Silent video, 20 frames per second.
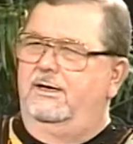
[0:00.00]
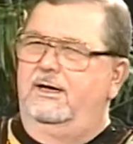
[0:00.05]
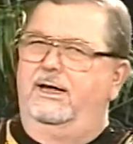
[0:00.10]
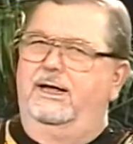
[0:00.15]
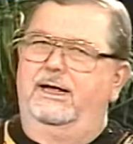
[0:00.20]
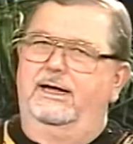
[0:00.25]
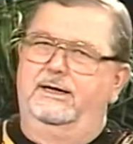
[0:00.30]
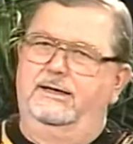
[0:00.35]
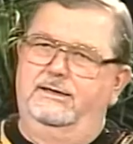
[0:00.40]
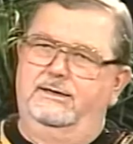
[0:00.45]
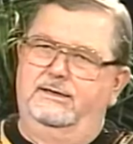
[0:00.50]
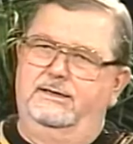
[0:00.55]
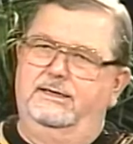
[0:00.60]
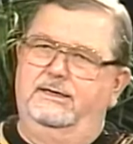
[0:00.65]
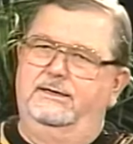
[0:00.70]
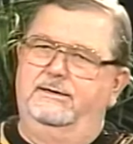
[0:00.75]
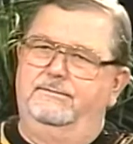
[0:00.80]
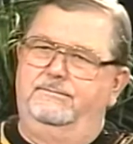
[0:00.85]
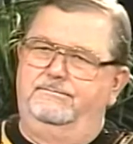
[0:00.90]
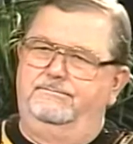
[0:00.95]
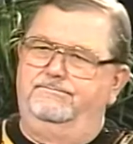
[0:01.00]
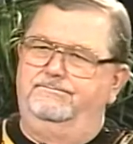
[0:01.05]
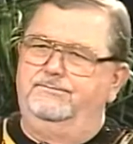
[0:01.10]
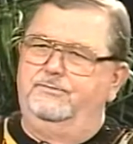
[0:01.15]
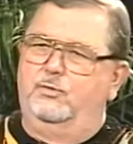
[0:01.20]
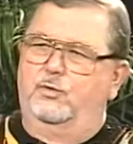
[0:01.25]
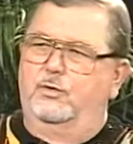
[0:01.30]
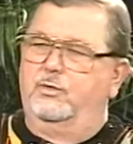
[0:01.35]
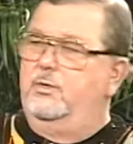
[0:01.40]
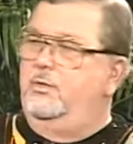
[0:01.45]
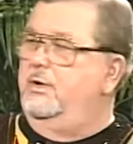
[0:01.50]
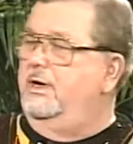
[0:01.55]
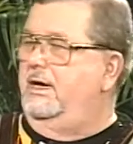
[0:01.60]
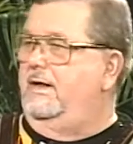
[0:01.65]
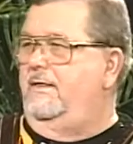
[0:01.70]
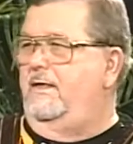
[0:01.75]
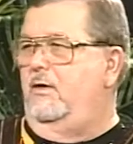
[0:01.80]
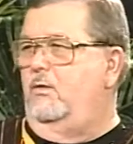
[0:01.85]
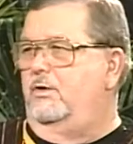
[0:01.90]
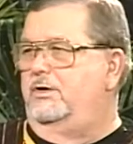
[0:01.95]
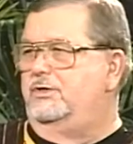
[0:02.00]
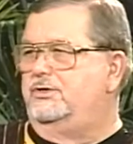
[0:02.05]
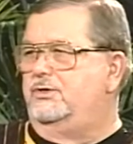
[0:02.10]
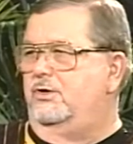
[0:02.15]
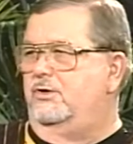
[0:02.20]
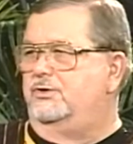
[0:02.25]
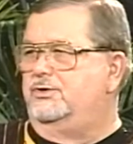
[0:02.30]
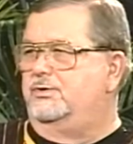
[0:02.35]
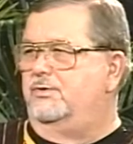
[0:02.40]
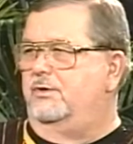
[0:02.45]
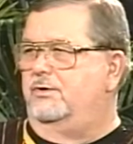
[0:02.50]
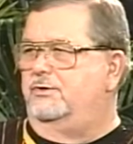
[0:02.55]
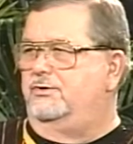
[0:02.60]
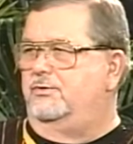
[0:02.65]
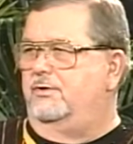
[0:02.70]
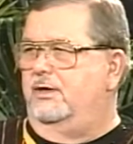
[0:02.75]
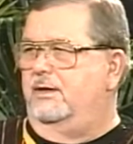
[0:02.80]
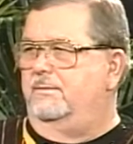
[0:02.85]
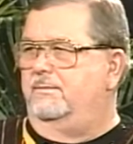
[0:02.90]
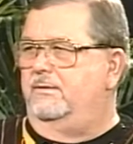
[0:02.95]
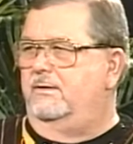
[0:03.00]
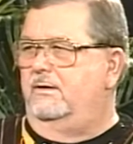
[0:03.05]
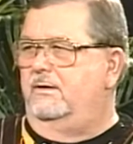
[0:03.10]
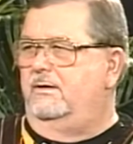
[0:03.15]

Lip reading: And when we went on that West Coast road trip,